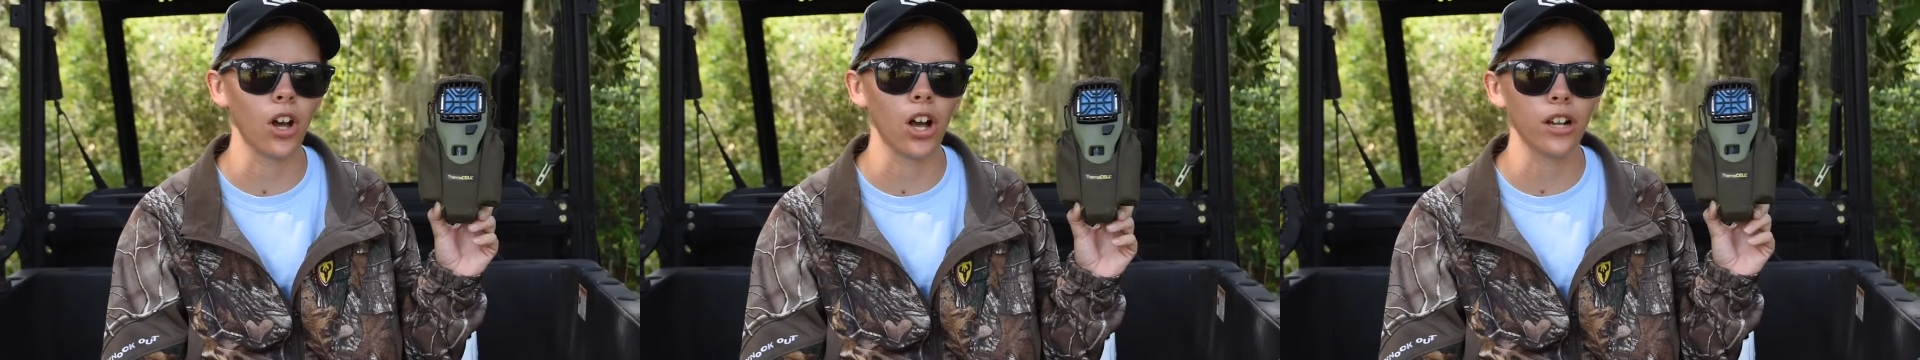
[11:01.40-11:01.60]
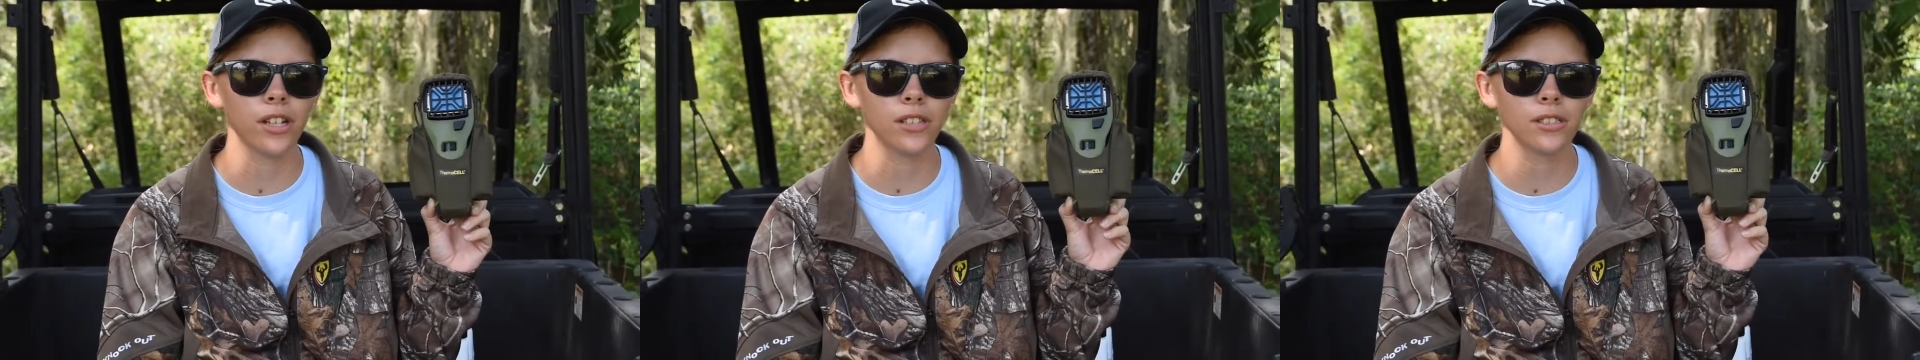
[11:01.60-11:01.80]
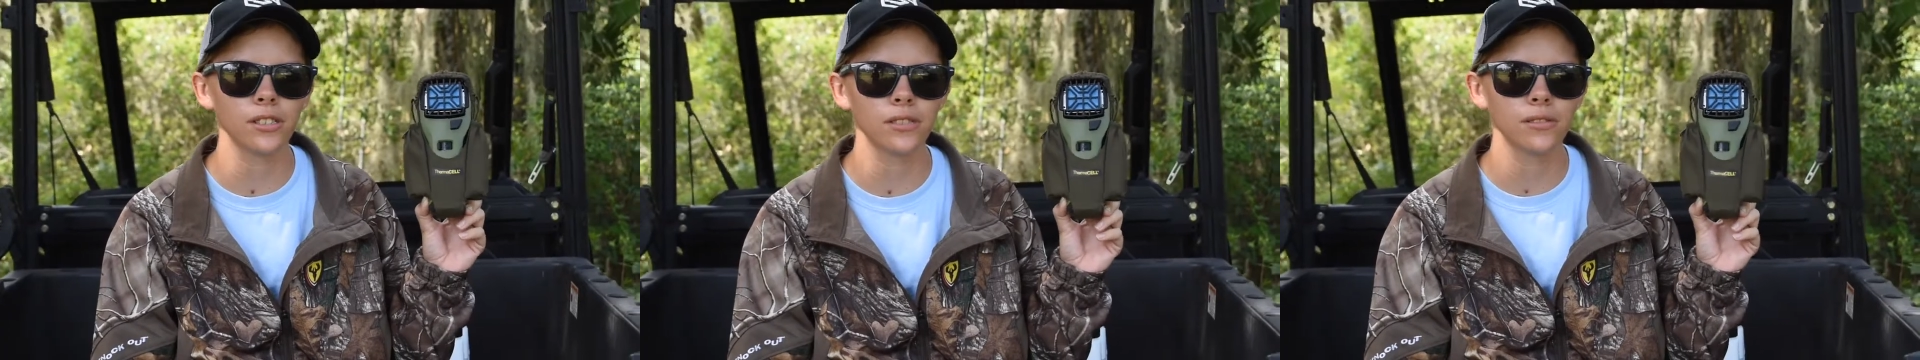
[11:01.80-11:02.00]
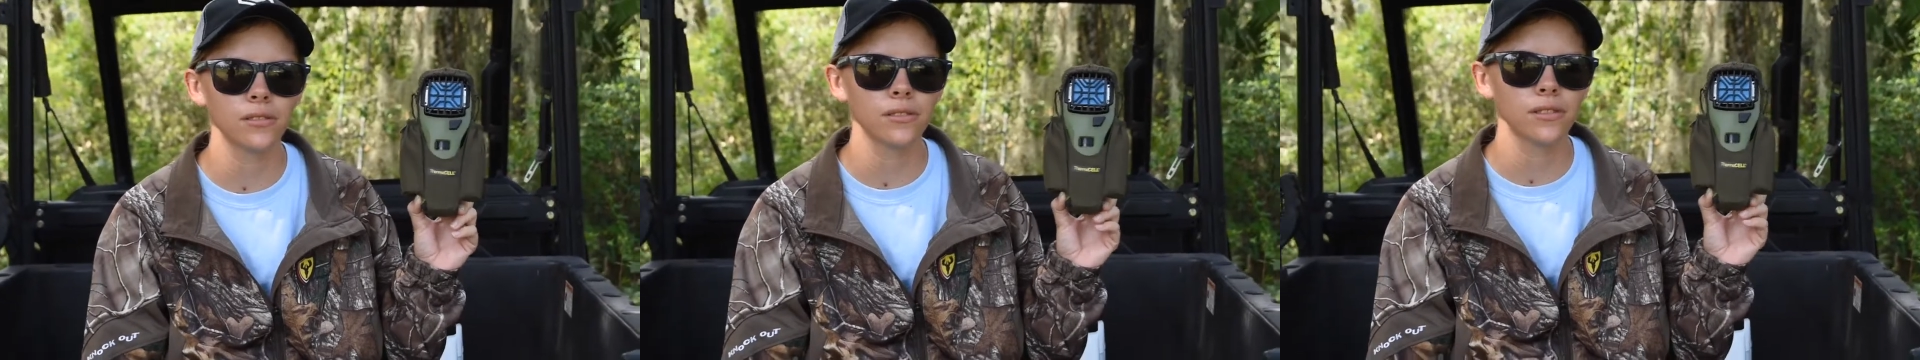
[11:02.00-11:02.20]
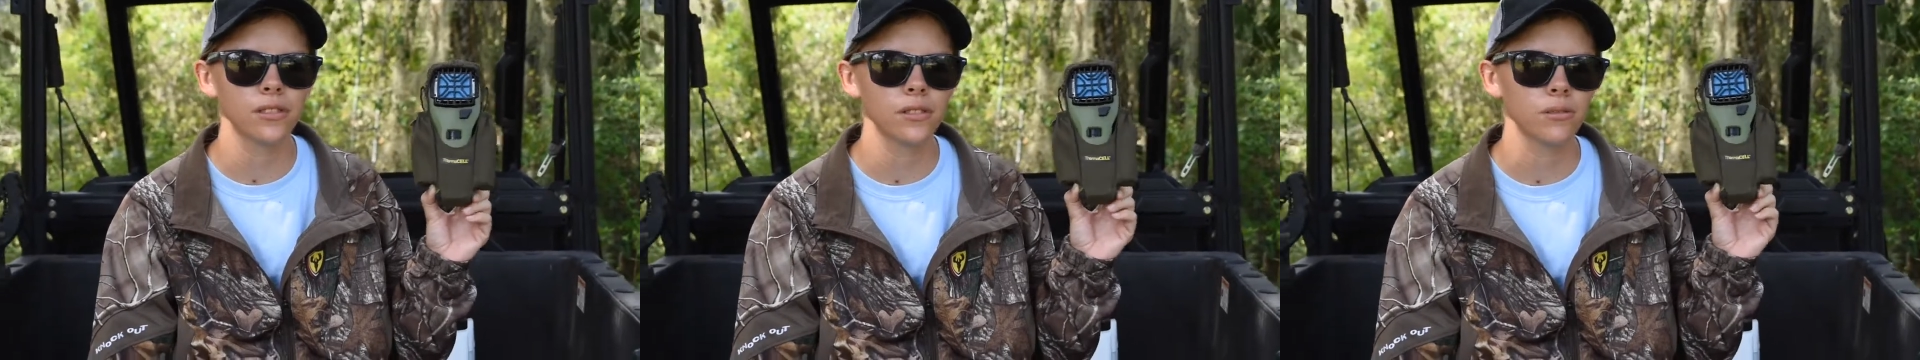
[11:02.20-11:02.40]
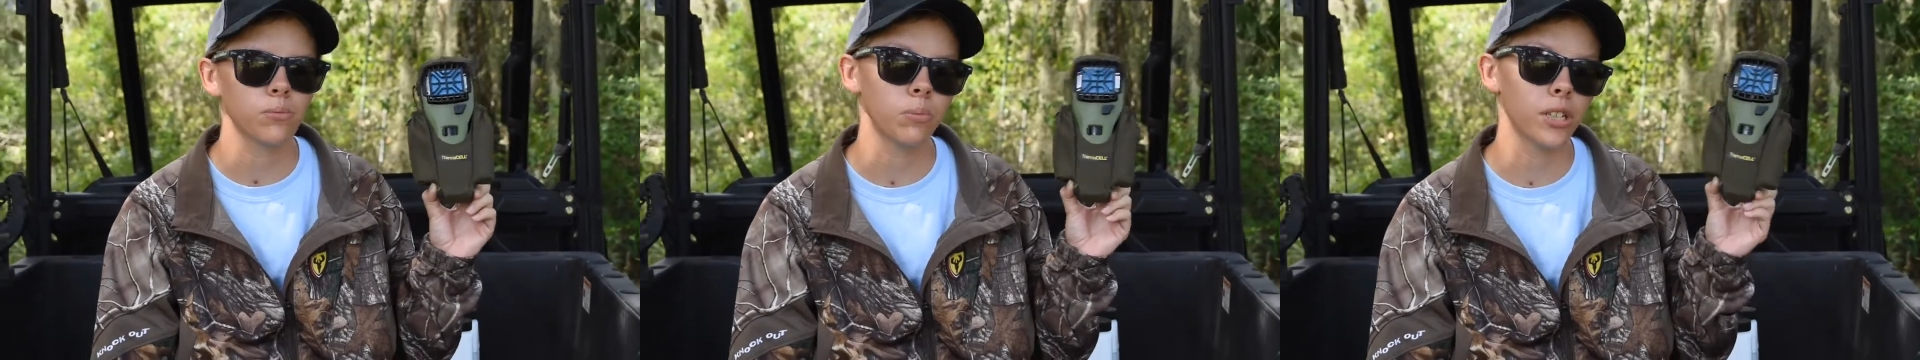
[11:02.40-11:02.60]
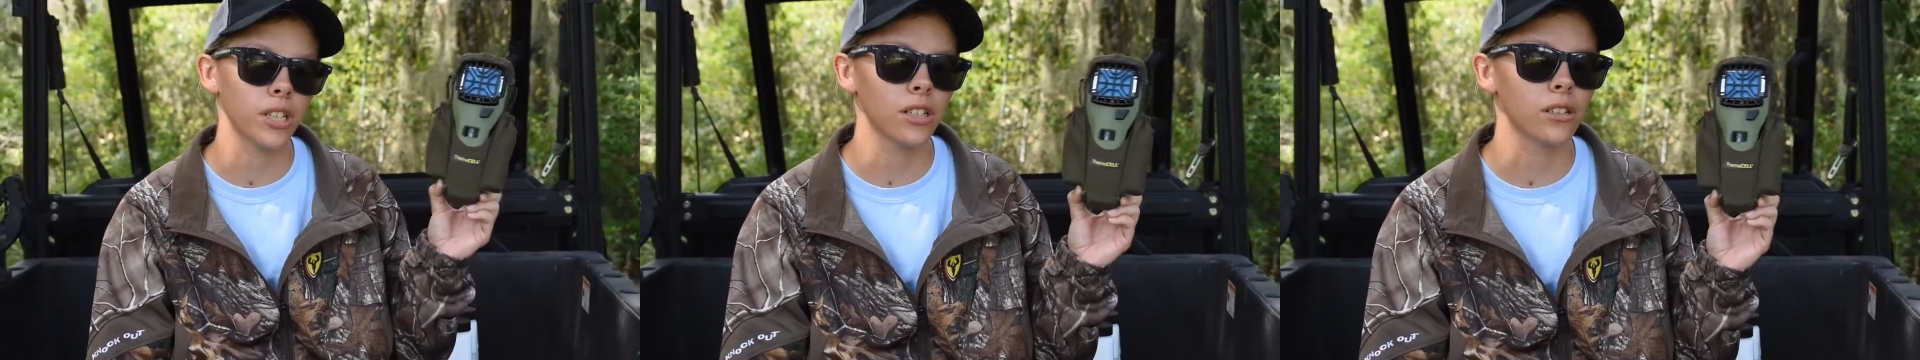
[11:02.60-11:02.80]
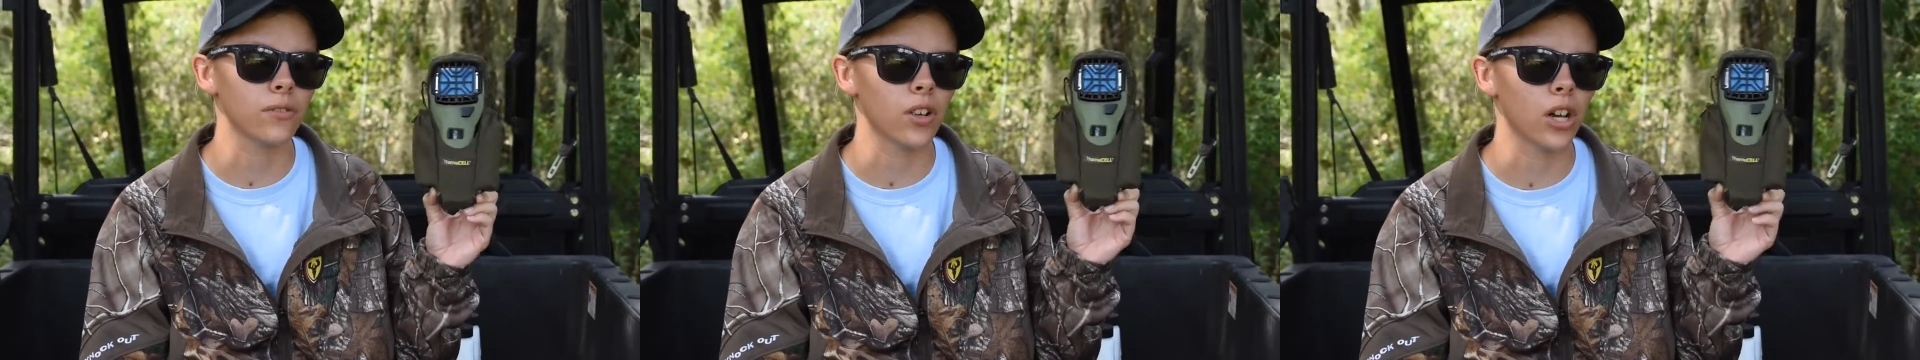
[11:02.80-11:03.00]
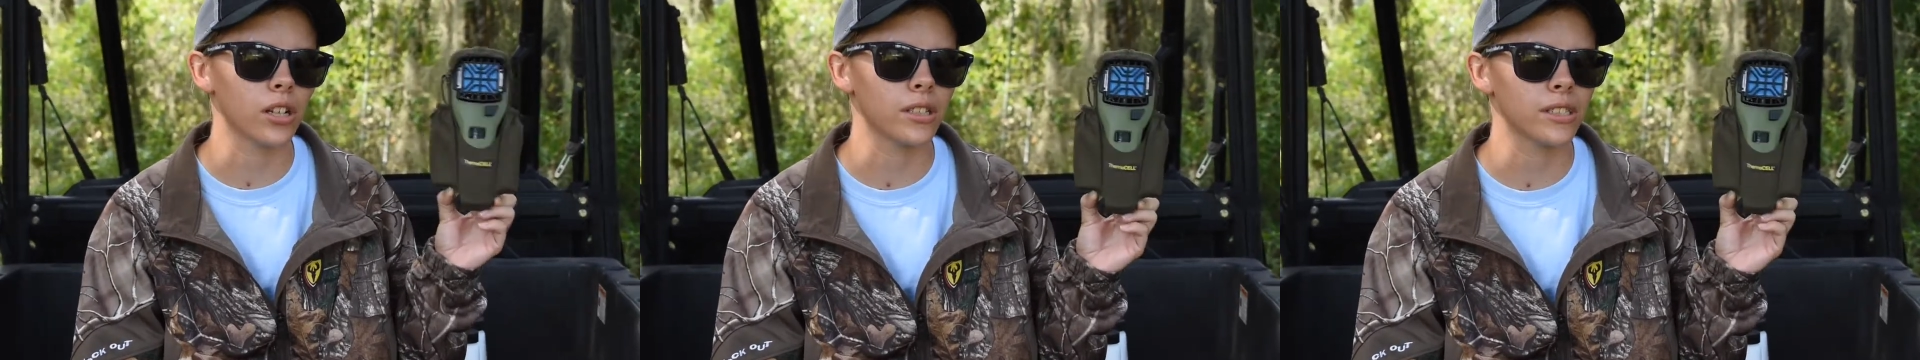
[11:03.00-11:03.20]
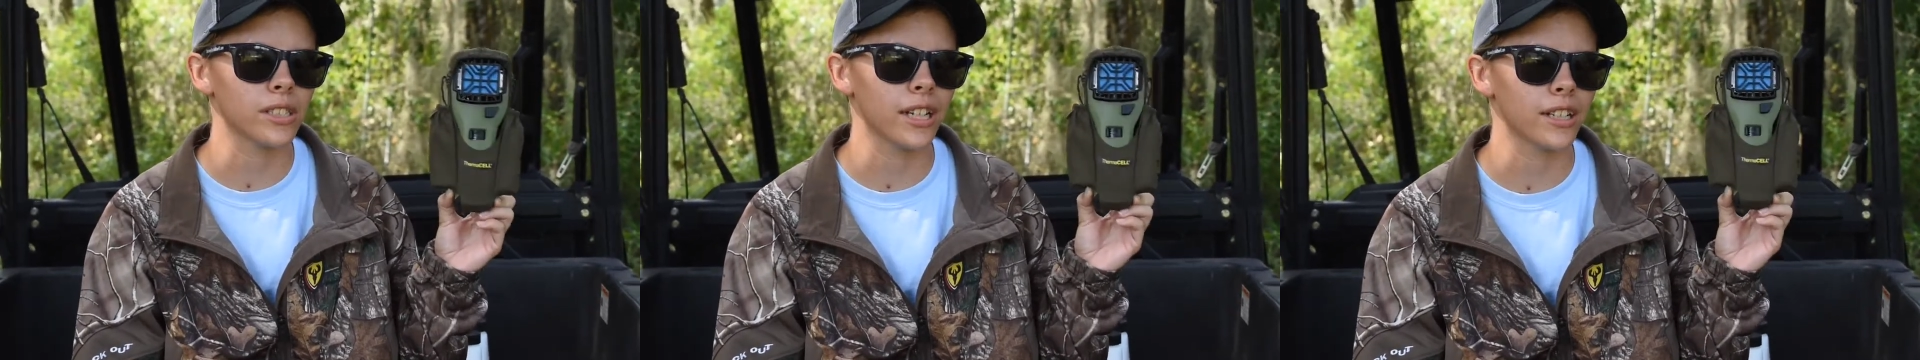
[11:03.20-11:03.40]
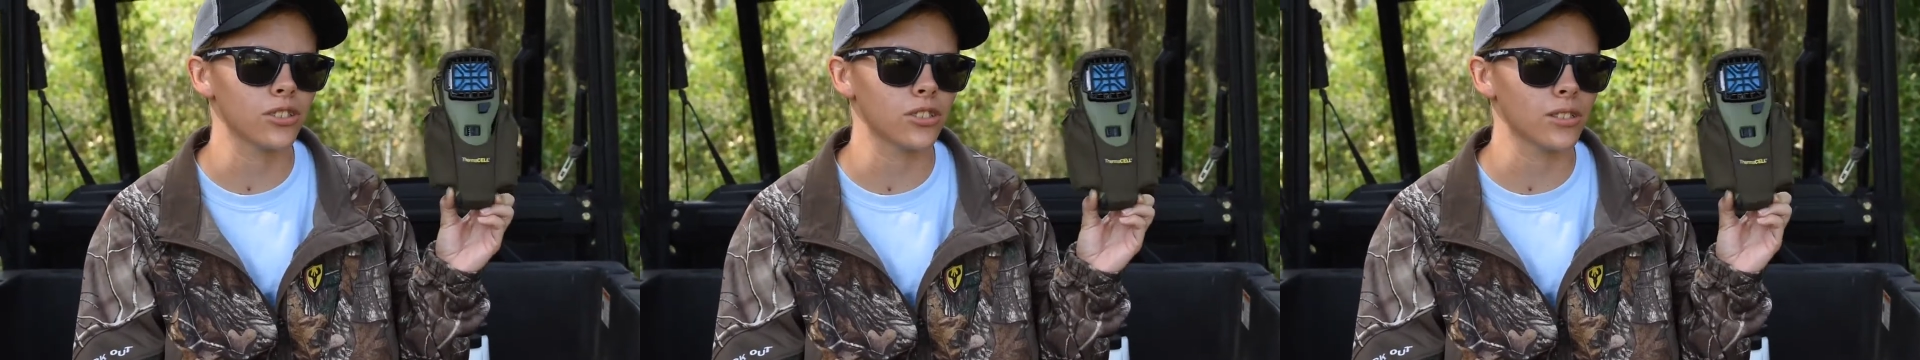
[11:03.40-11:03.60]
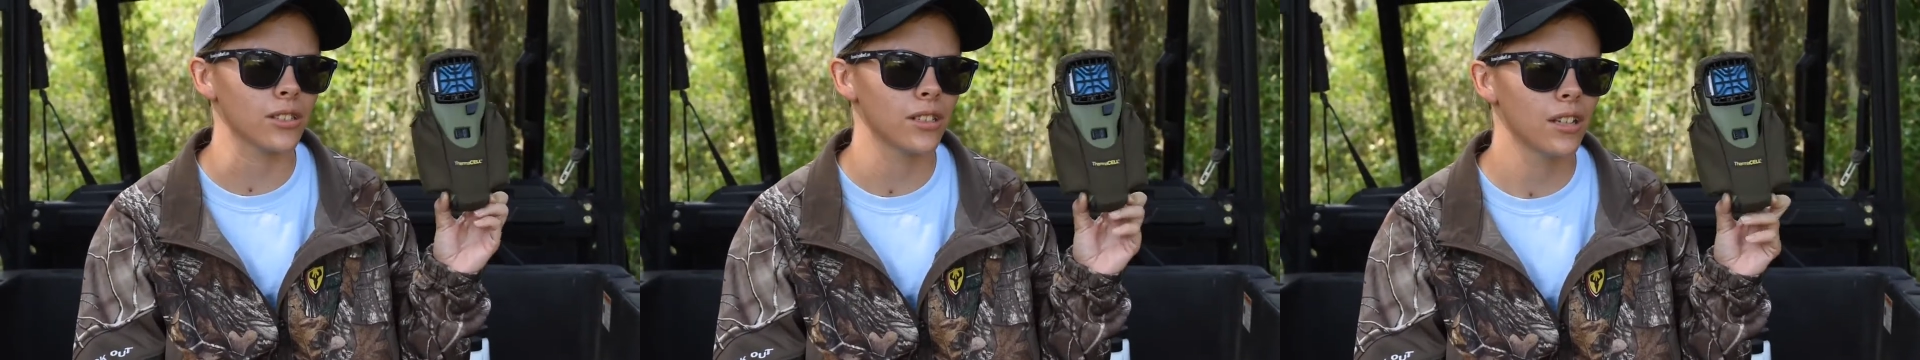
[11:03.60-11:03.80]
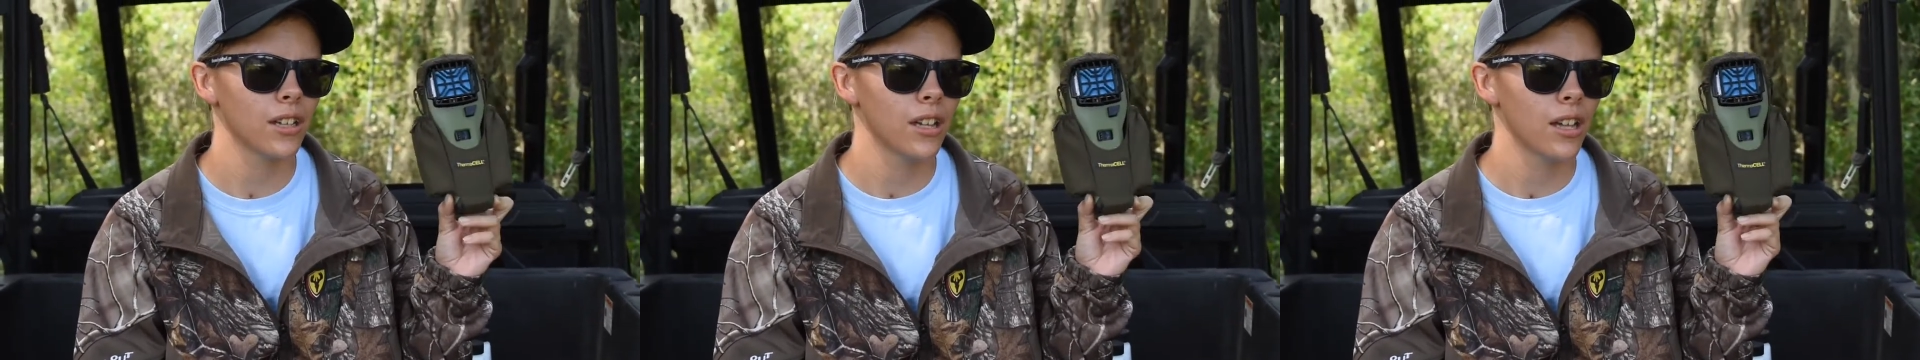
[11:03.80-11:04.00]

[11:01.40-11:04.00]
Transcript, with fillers: August, beginning of August actually.